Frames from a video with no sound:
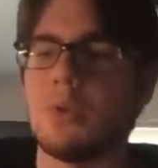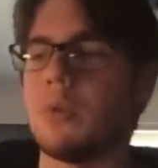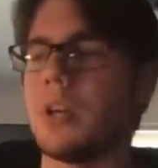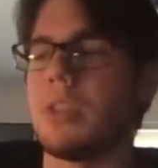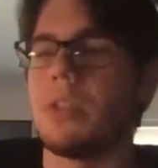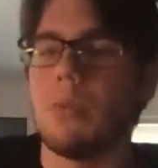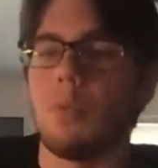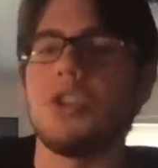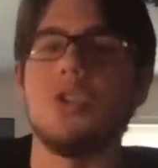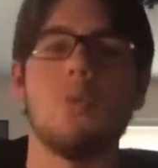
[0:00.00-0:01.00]
with
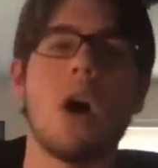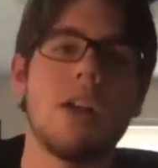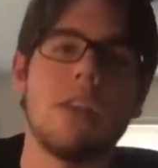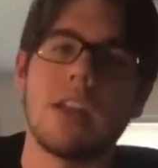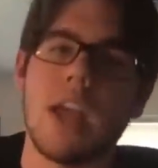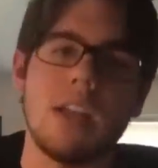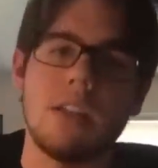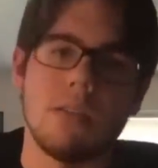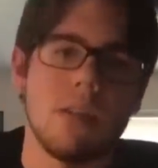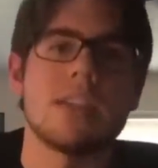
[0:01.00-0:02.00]
what you want and then
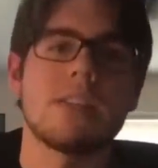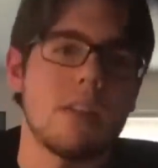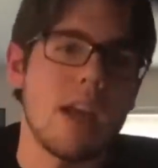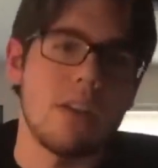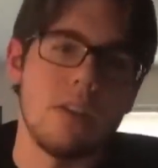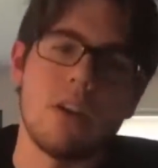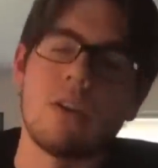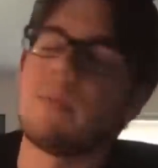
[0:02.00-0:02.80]
getting less than that, you know?